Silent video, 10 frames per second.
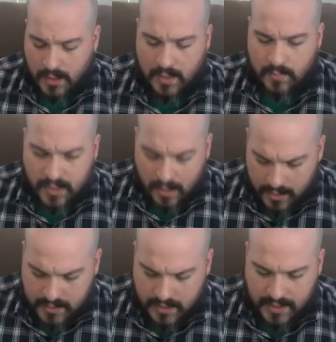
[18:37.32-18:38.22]

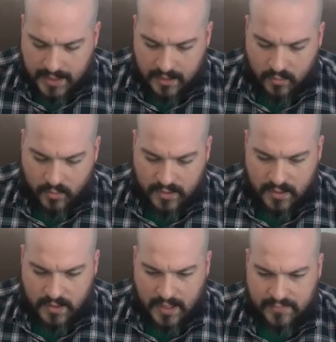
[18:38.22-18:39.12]
Beyond that,
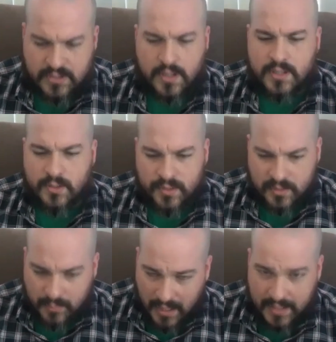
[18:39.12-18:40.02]
we have started doing
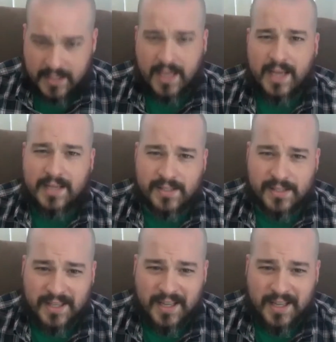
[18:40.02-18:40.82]
some podcasts.